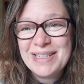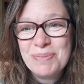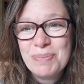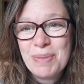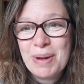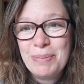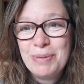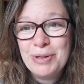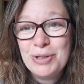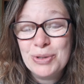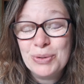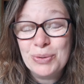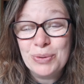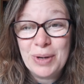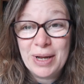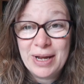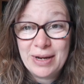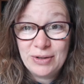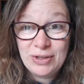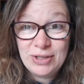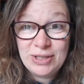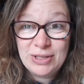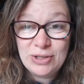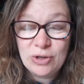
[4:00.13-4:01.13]
maybe don't know how
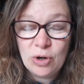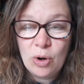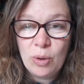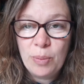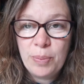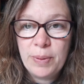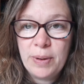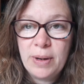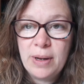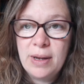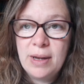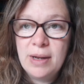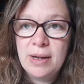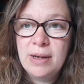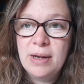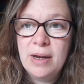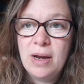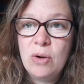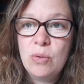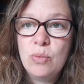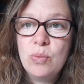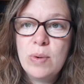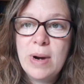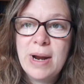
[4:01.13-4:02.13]
to stop,
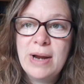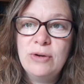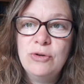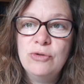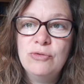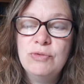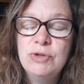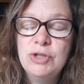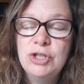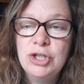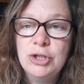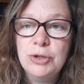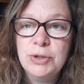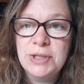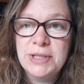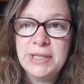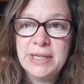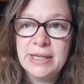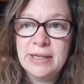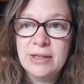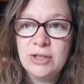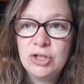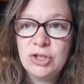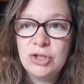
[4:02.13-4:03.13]
around
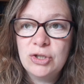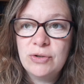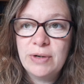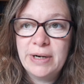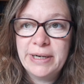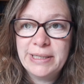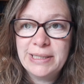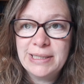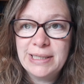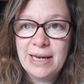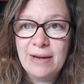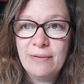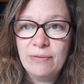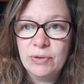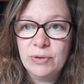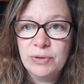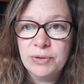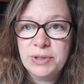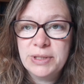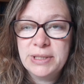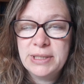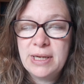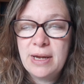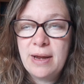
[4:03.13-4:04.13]
reducing stress
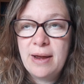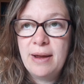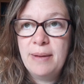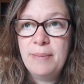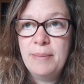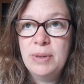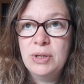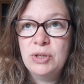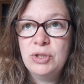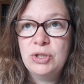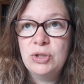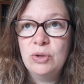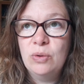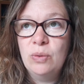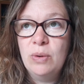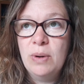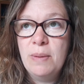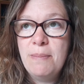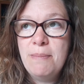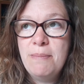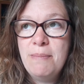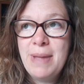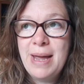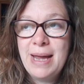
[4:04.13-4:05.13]
levels. So
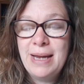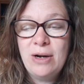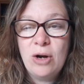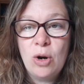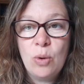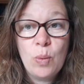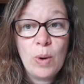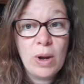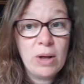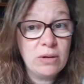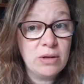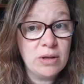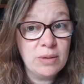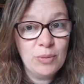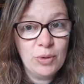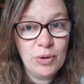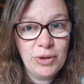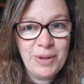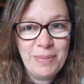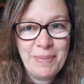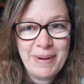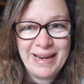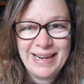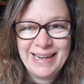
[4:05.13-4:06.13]
men are welcome on
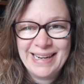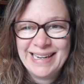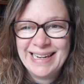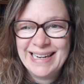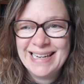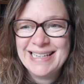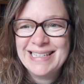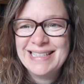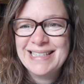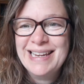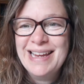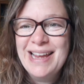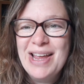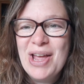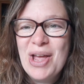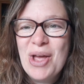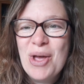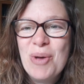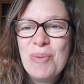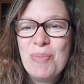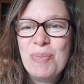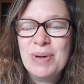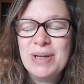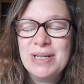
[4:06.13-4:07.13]
the mailing list,
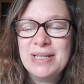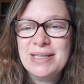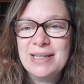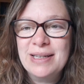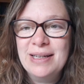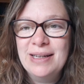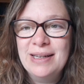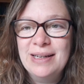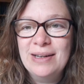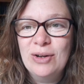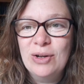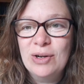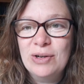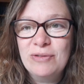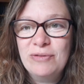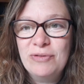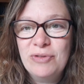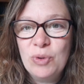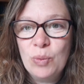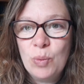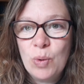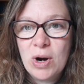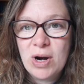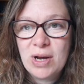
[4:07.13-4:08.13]
but a lot of
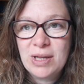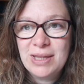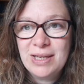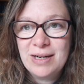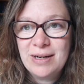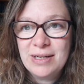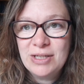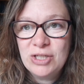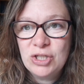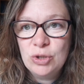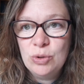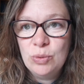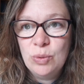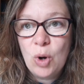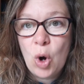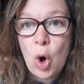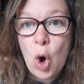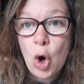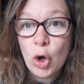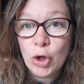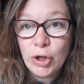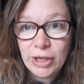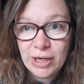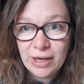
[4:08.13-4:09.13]
the work that I do
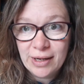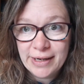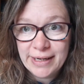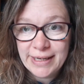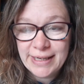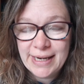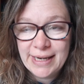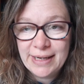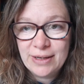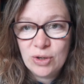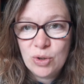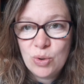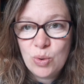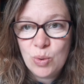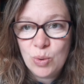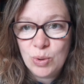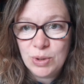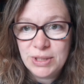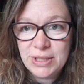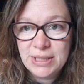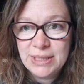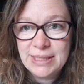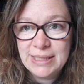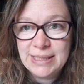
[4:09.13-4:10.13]
online in
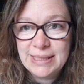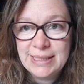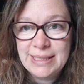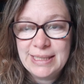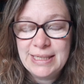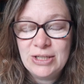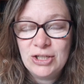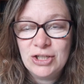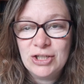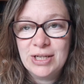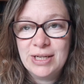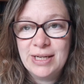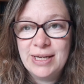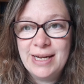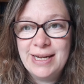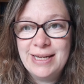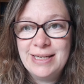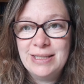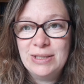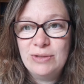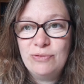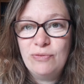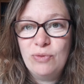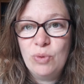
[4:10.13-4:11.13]
courses and teaching
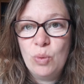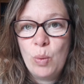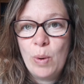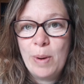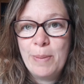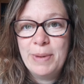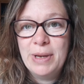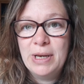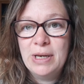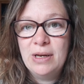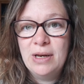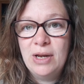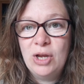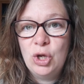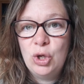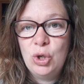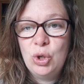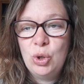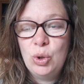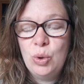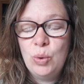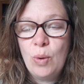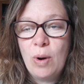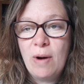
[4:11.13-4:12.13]
is for women
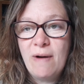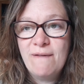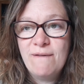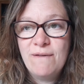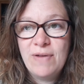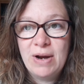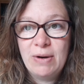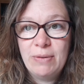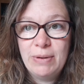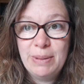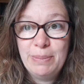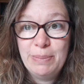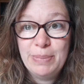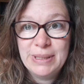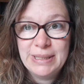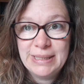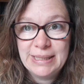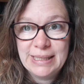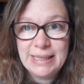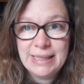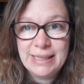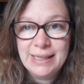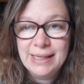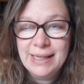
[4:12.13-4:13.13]
who are very
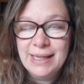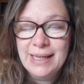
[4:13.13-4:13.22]
busy.